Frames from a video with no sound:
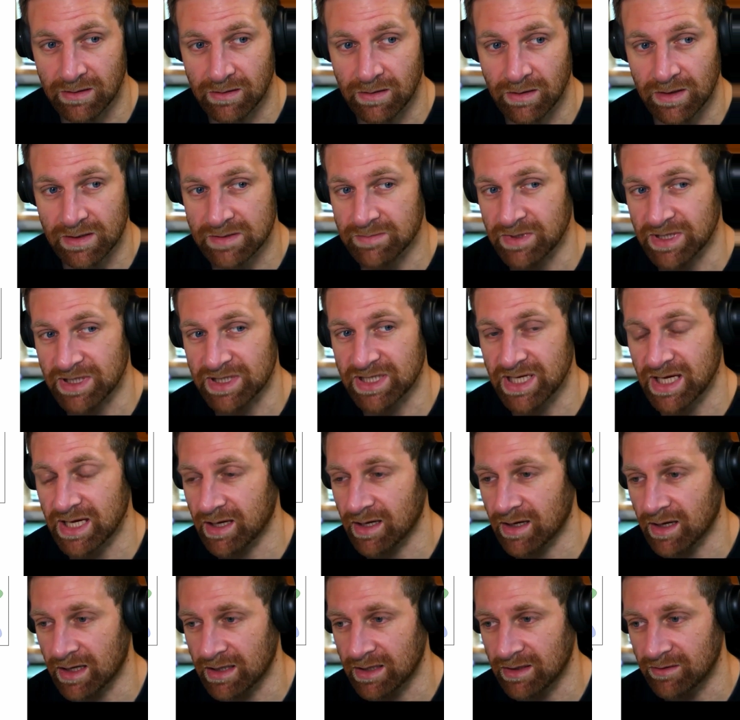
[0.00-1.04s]
cosmic shear
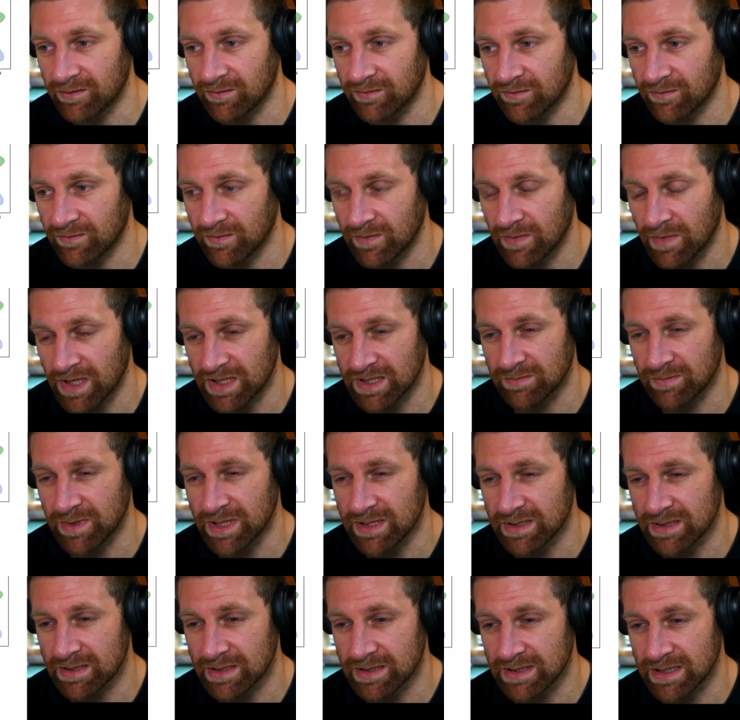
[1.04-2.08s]
kind of
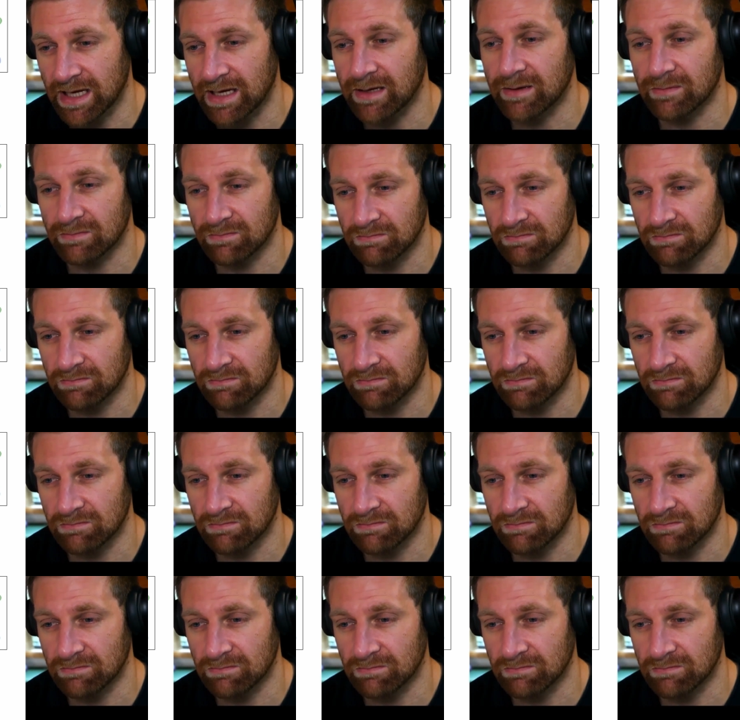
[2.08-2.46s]
measurements. Is that?